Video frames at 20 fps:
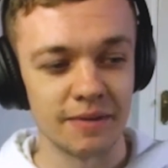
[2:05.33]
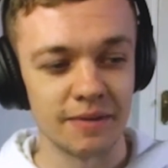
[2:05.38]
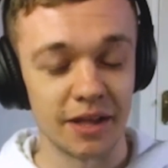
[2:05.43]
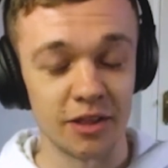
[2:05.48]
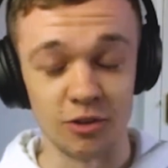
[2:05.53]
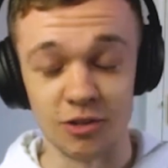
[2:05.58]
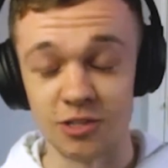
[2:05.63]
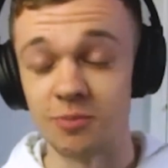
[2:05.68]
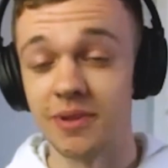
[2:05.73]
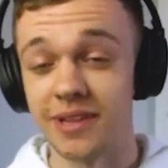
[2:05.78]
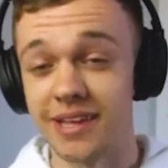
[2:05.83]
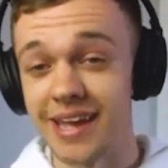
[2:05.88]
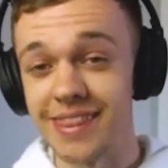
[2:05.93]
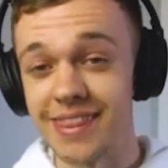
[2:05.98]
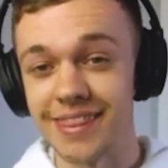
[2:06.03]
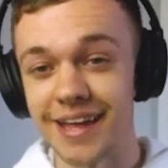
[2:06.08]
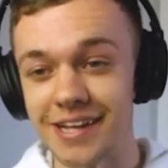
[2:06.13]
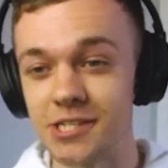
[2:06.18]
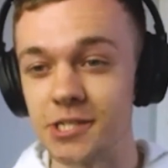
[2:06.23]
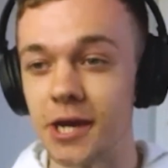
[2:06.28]
And ultimately
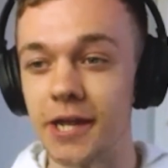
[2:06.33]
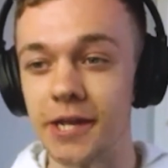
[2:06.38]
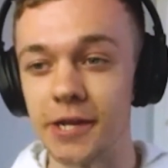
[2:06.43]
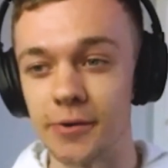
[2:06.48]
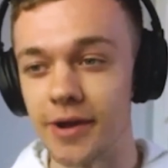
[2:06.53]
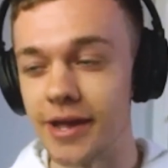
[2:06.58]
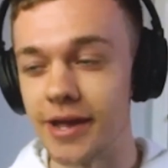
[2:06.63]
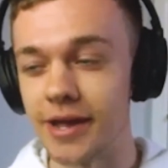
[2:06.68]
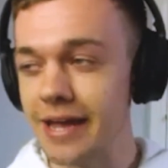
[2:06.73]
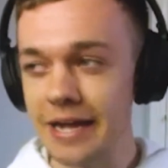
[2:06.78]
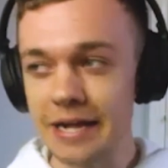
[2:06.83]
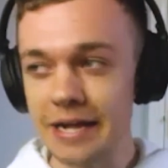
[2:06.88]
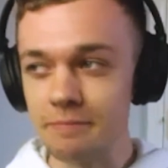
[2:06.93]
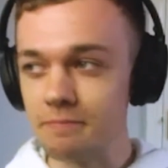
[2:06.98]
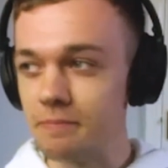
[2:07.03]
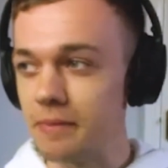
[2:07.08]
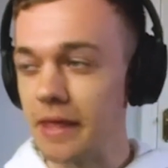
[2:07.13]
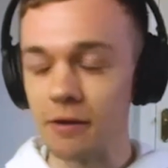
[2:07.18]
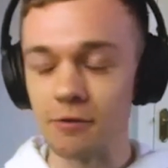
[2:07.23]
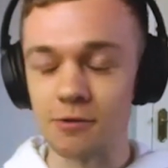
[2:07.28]
in that January,
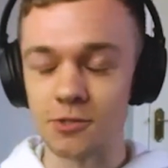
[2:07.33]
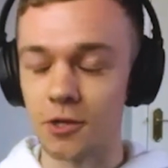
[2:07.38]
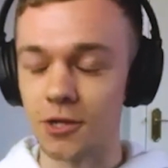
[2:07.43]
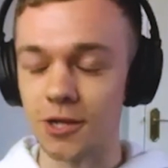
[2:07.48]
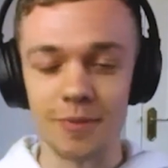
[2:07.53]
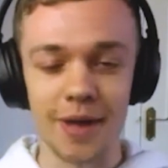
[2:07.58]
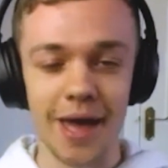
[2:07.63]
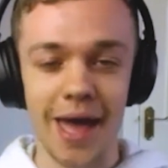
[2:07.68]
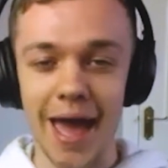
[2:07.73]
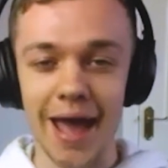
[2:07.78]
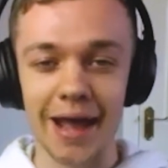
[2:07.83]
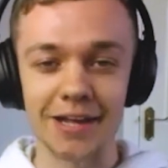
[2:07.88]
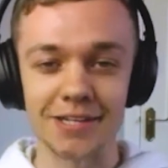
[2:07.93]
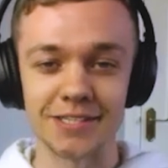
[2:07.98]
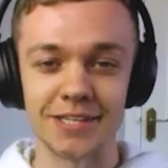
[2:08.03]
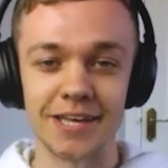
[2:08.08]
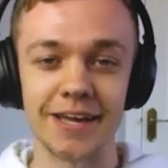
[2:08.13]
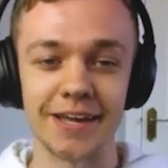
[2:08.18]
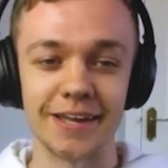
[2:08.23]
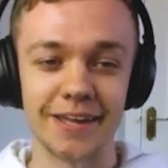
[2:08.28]
it was all a bit
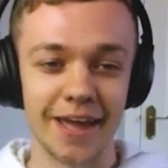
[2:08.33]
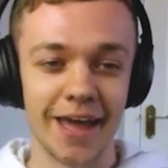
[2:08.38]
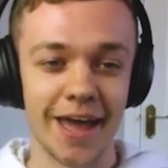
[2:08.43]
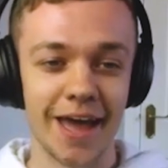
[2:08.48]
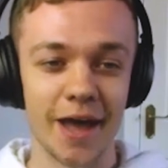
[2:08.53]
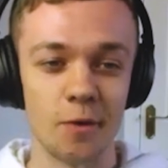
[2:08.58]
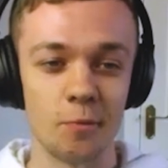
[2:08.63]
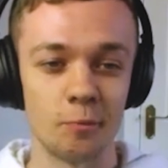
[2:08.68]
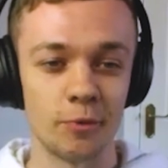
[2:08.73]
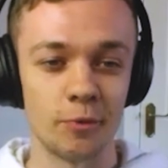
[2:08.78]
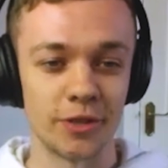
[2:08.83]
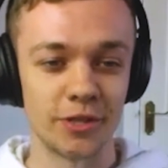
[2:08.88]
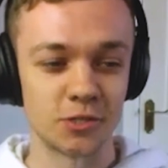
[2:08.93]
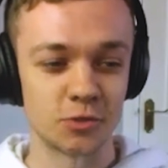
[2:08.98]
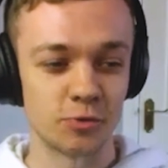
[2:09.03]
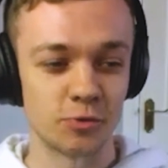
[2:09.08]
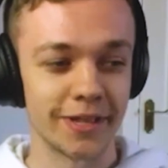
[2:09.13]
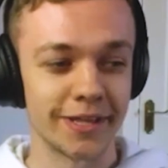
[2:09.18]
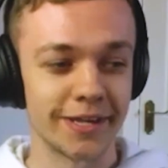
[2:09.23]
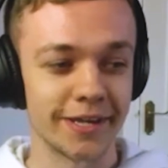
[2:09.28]
hectic with us,
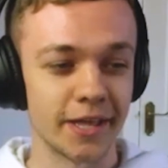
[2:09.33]
really.